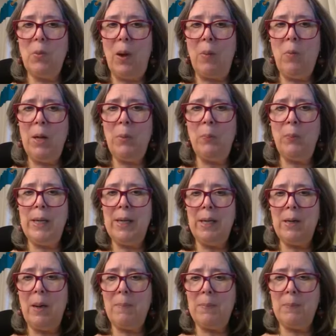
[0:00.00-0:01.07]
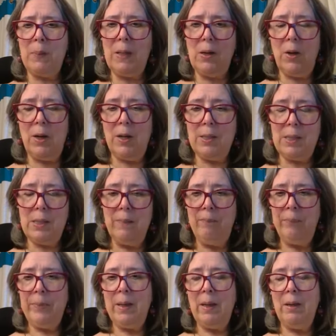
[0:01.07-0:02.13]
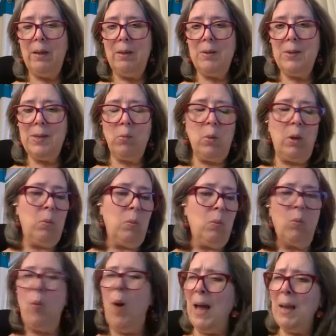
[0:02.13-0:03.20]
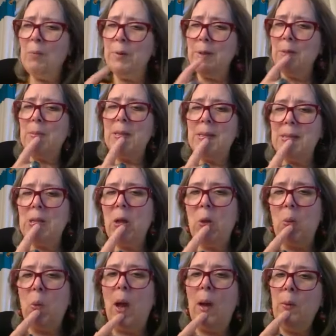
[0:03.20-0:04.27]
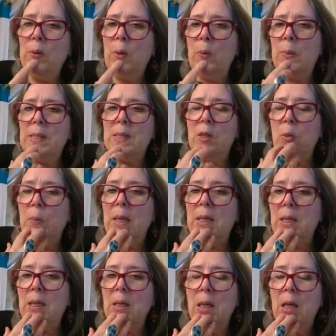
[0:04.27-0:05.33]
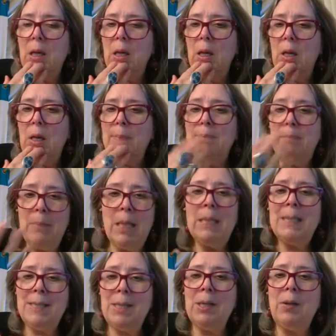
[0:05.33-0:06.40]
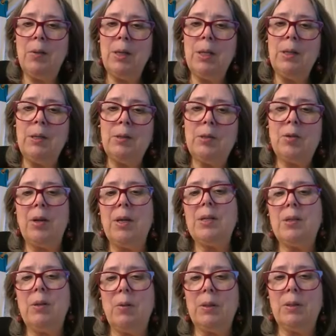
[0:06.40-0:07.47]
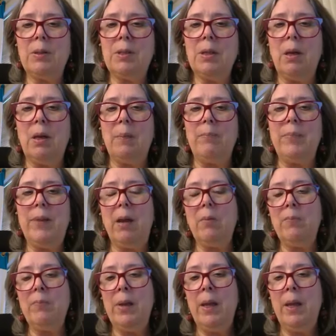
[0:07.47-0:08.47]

want to bring it up because you say, well, why would it be so? Why would there be so many military in Trento at the time? Now,